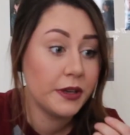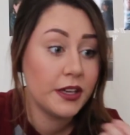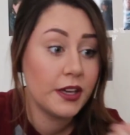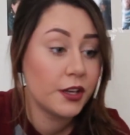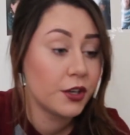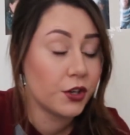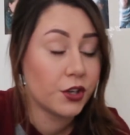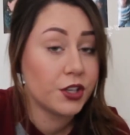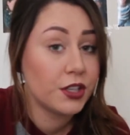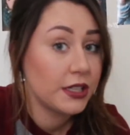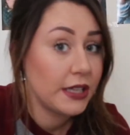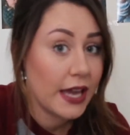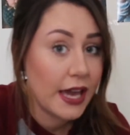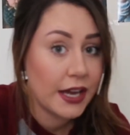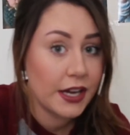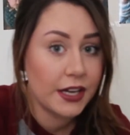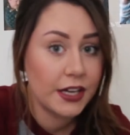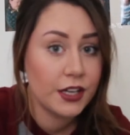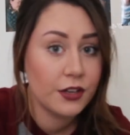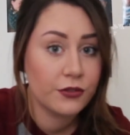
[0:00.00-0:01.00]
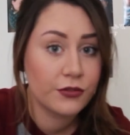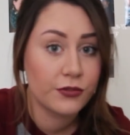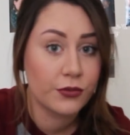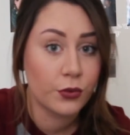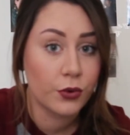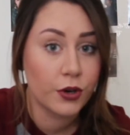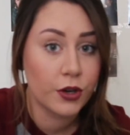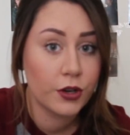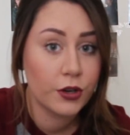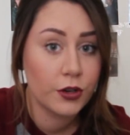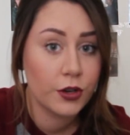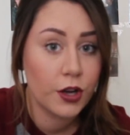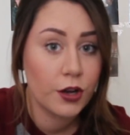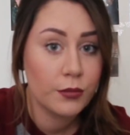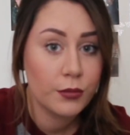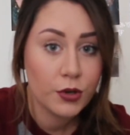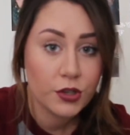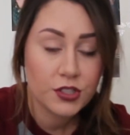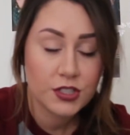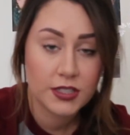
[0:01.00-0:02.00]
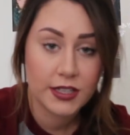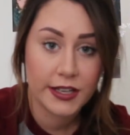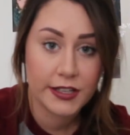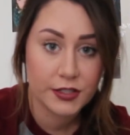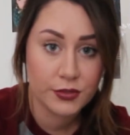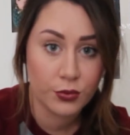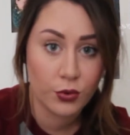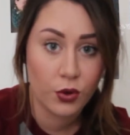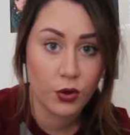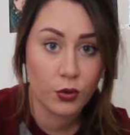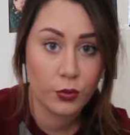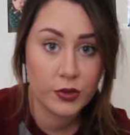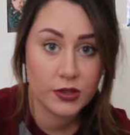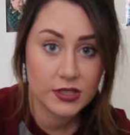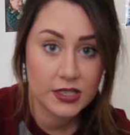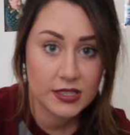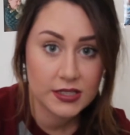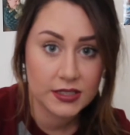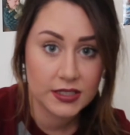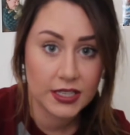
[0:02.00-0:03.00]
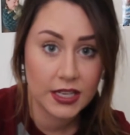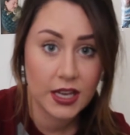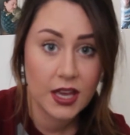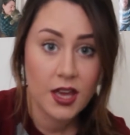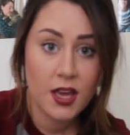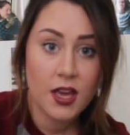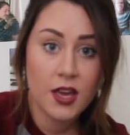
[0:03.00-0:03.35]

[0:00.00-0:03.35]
be a good candidate for a merchandise role with Disney.